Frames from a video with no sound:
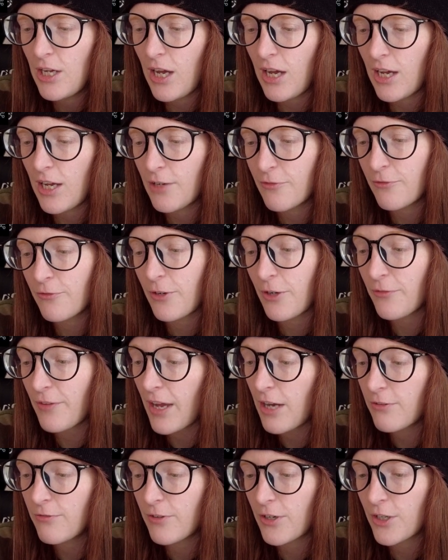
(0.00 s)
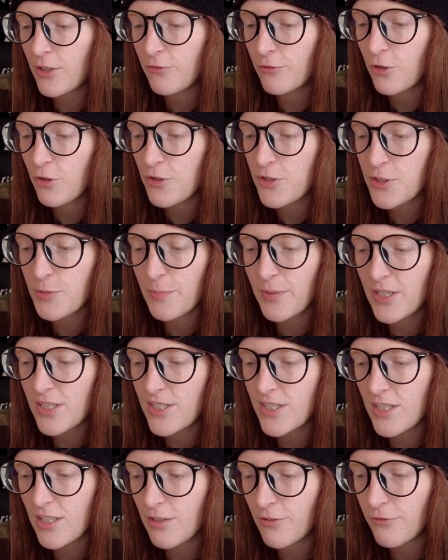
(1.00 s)
of how far you've grown as a
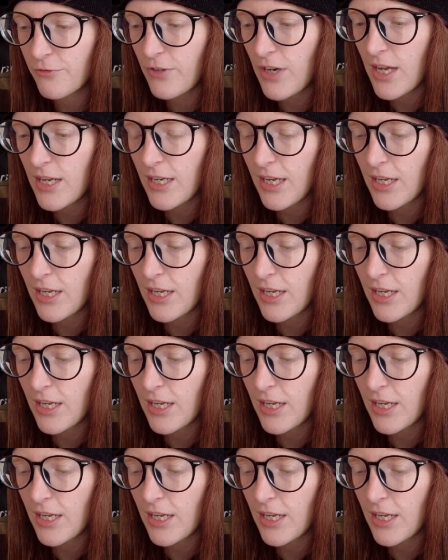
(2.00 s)
person and a friend,